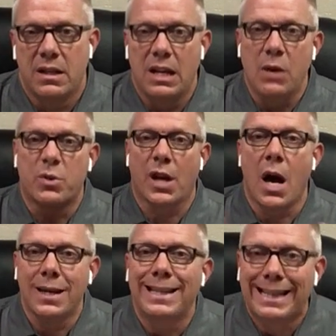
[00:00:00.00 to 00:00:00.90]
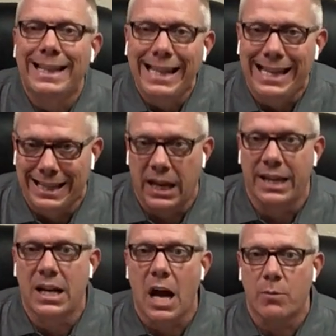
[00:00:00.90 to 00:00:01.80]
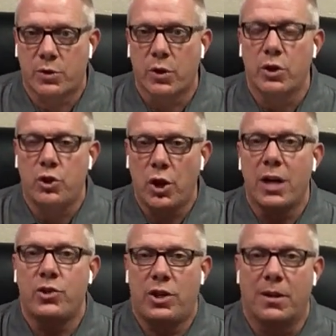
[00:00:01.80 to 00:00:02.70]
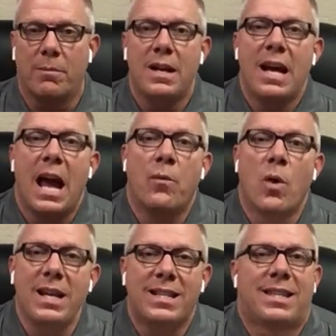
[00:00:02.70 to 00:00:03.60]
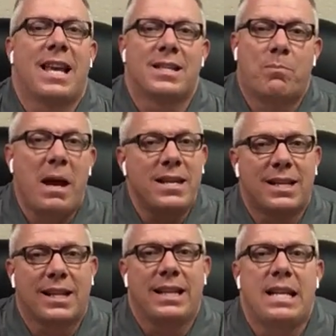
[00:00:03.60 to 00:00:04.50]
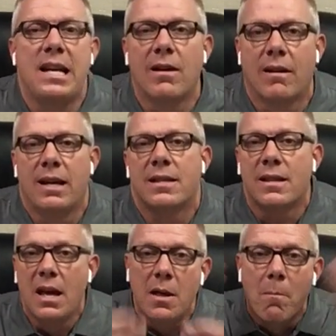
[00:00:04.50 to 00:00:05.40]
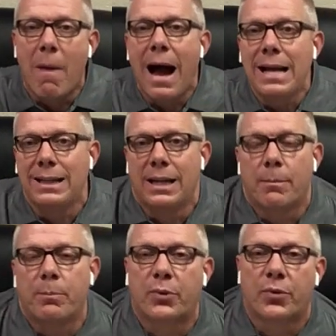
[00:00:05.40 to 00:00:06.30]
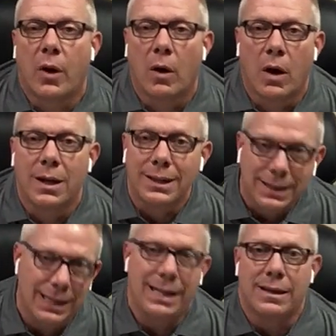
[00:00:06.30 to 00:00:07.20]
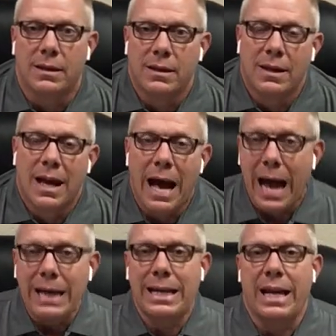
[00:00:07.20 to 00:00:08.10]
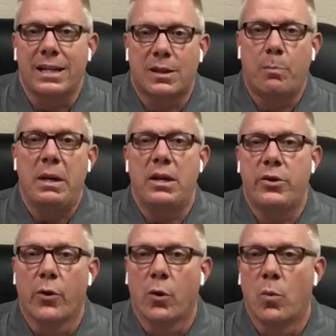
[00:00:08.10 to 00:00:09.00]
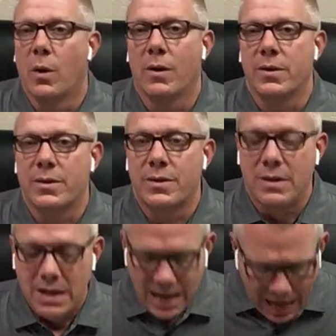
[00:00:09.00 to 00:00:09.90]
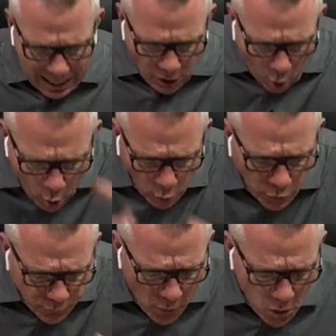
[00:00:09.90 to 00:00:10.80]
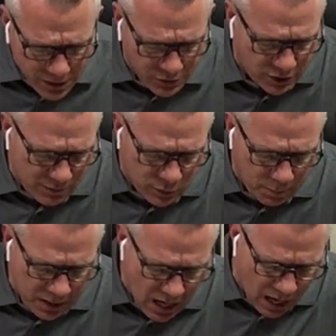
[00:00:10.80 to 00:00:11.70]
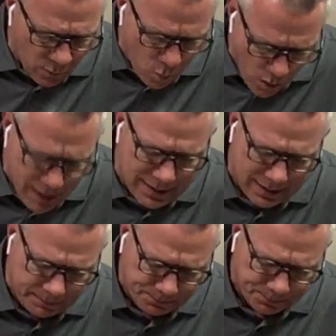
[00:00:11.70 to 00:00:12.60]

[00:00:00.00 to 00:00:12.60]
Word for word: He was unclean, and God was going to judge him. And what he says basically here is, My lips are unclean. I can't speak your words. And all the focus seems to be on what